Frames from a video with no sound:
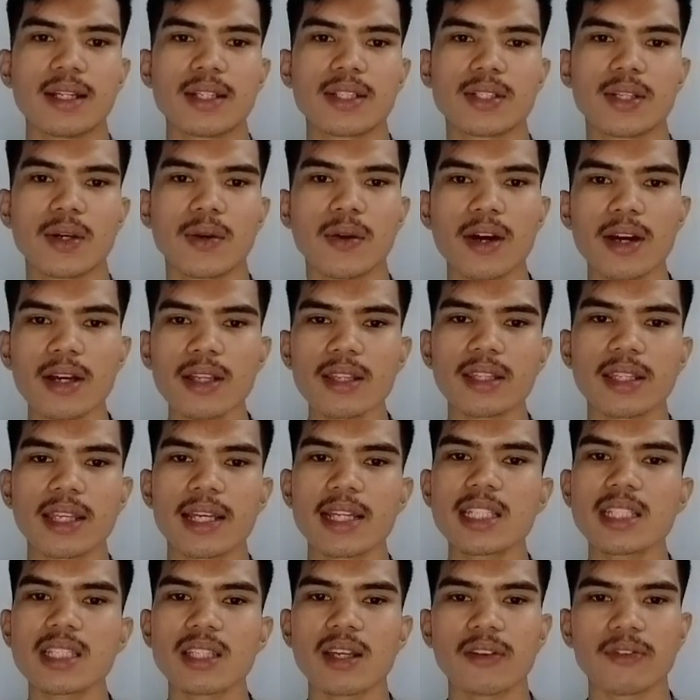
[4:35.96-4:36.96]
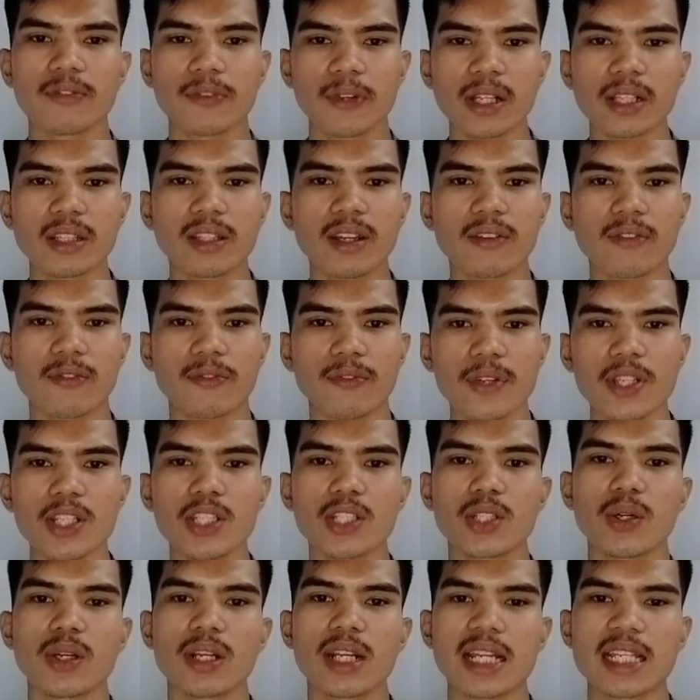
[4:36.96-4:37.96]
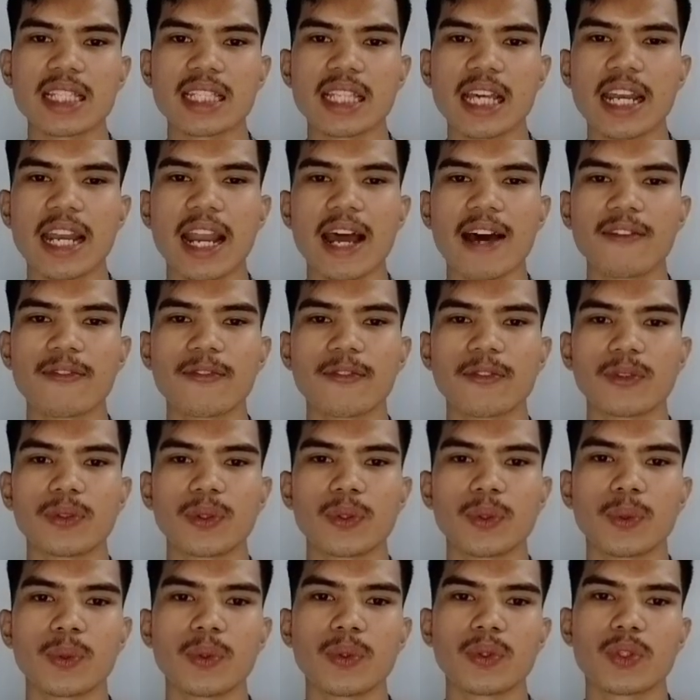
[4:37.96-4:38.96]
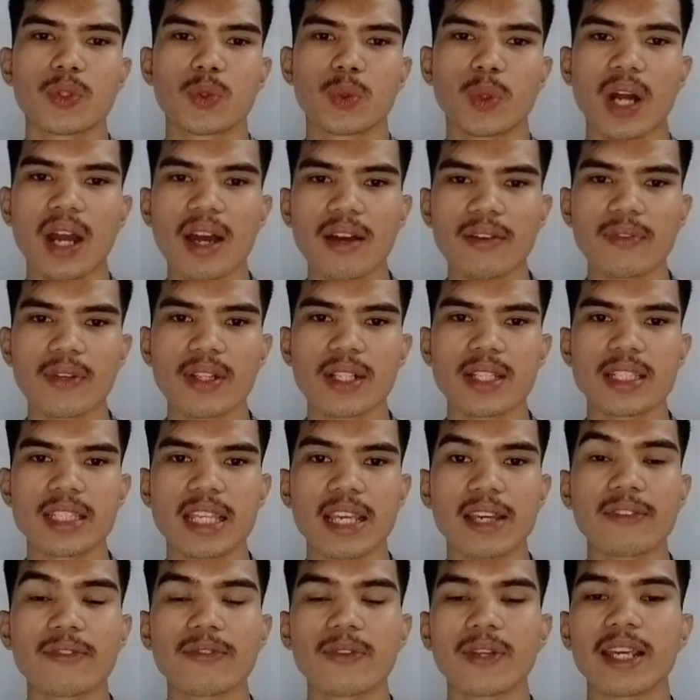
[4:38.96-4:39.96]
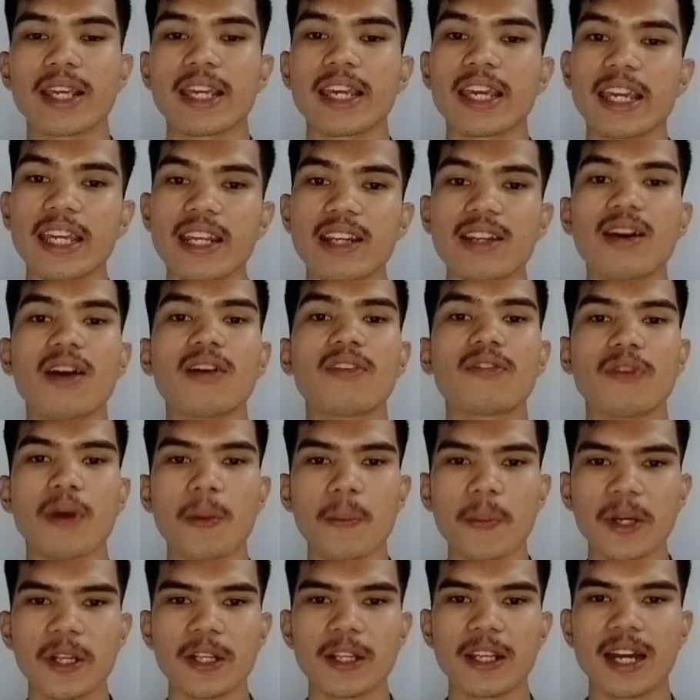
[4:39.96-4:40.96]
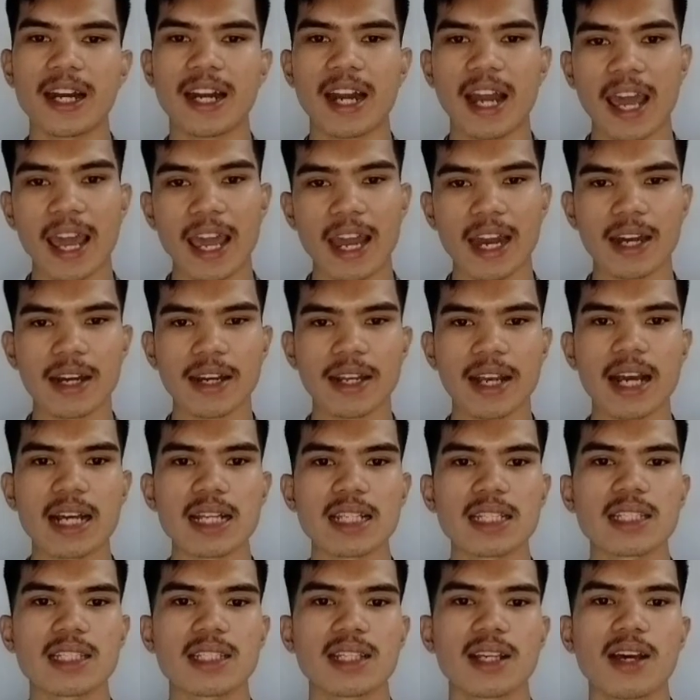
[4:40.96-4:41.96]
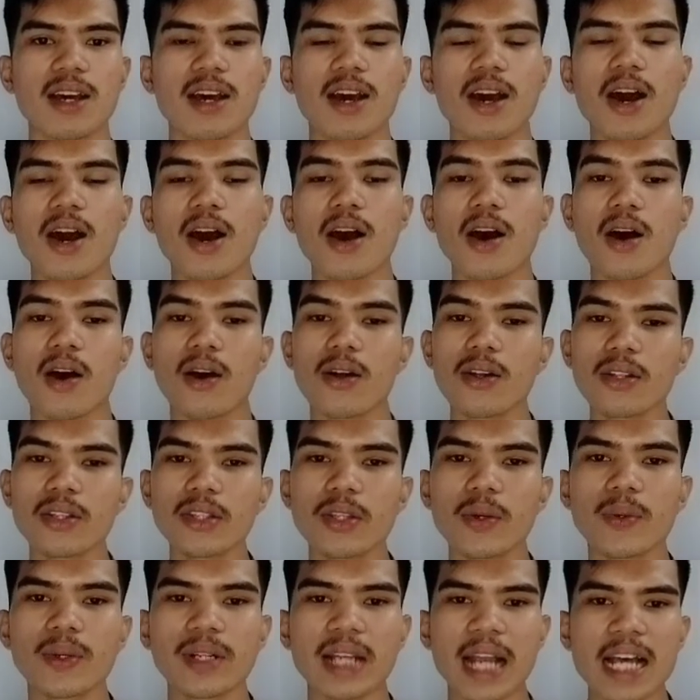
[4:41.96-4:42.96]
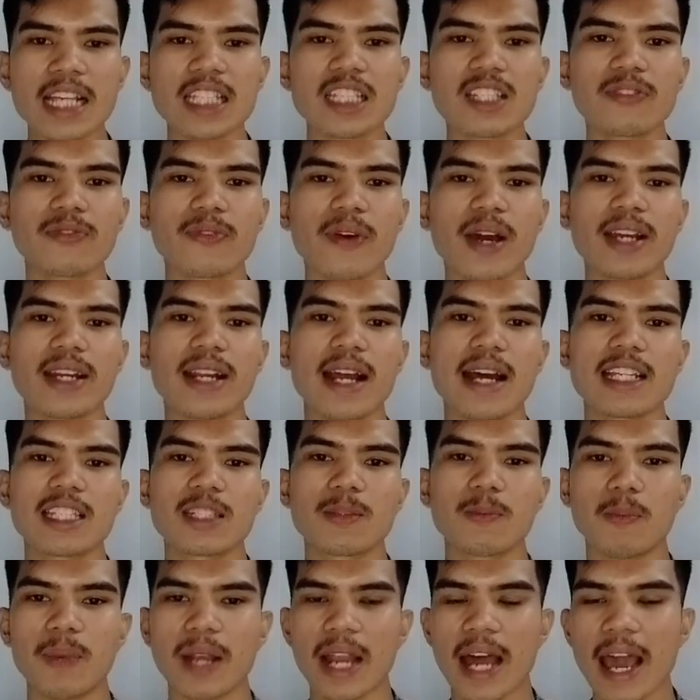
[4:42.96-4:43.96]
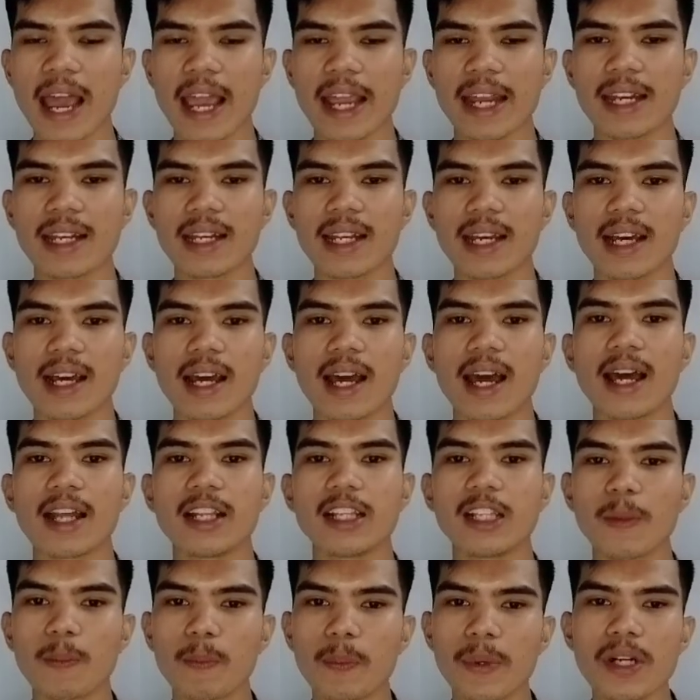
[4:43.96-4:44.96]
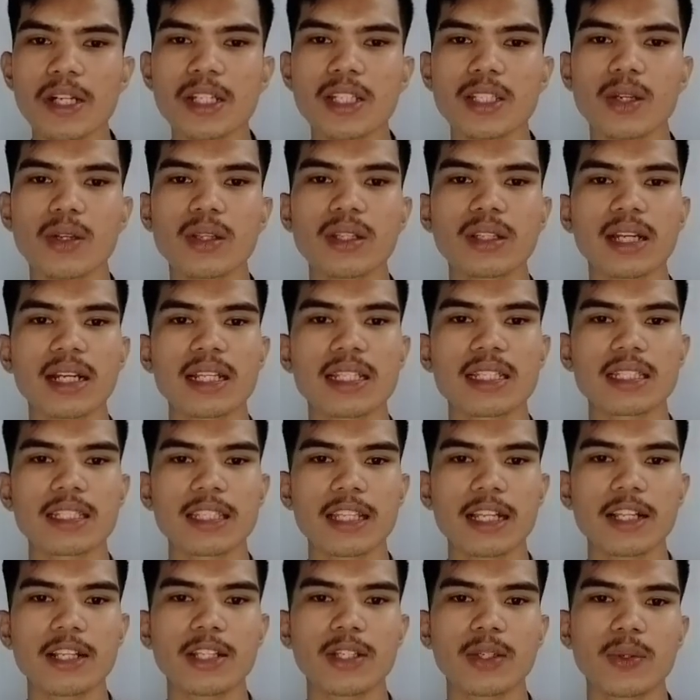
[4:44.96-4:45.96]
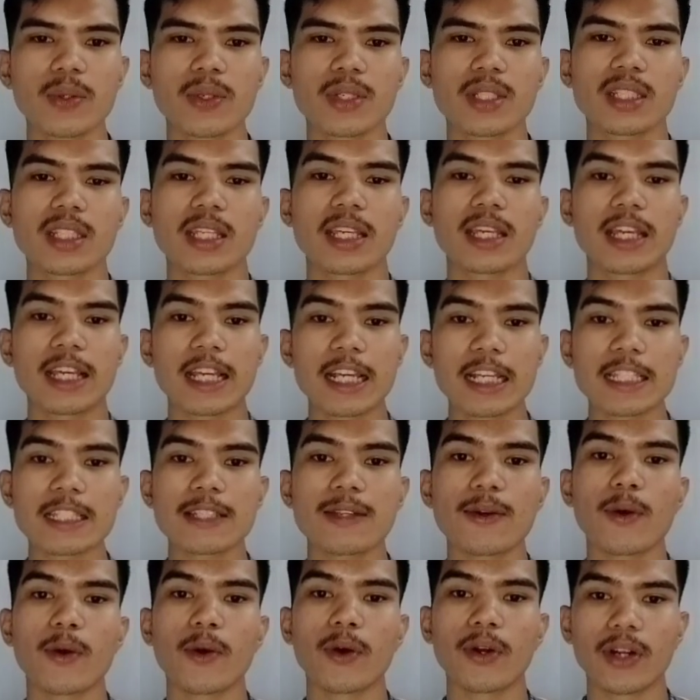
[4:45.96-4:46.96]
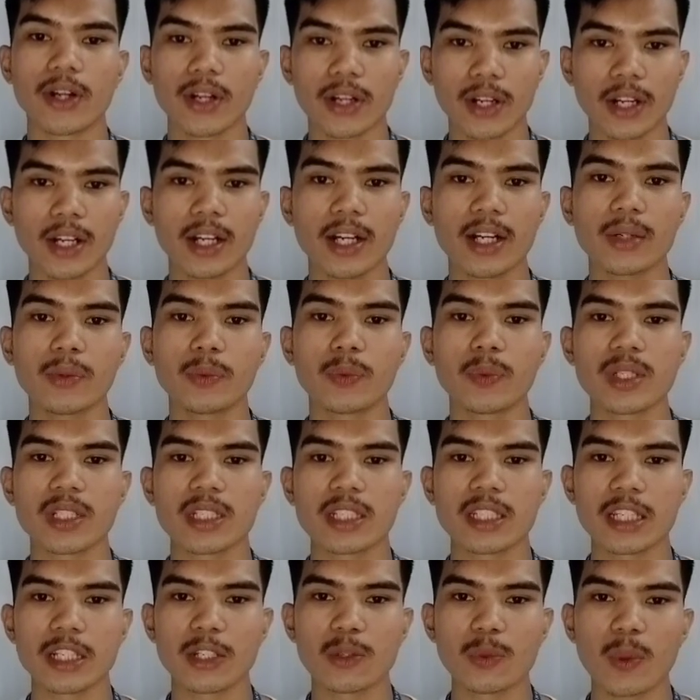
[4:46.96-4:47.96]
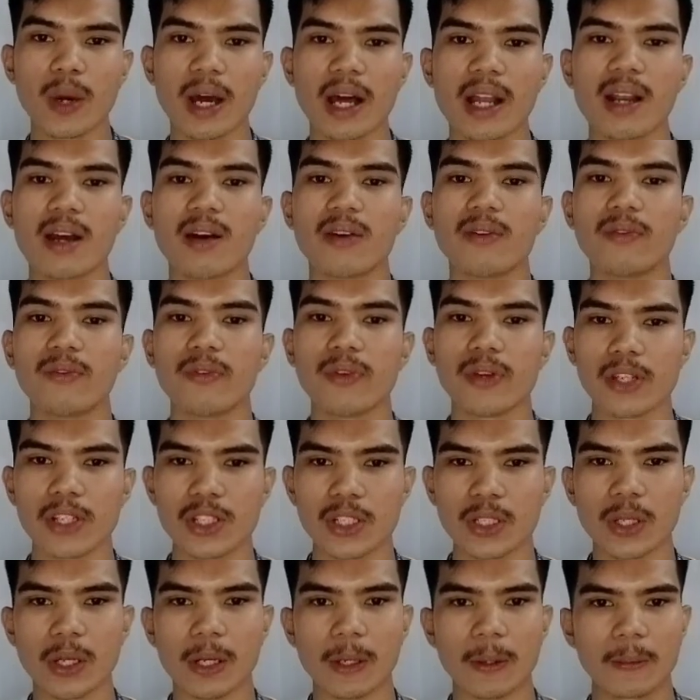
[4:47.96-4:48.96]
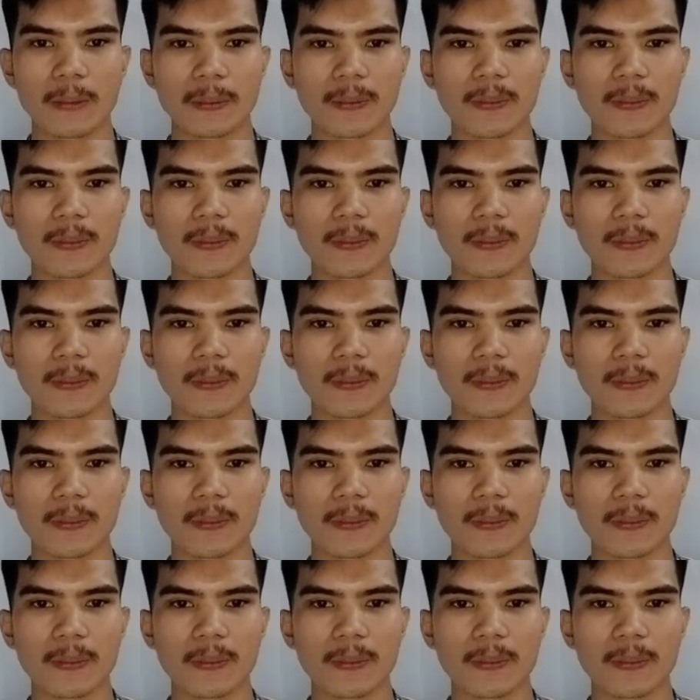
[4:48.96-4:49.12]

So on this, a field of vision is enough to travel safely in familiar areas. Although classified as blind, the person can still use his or her residual vision.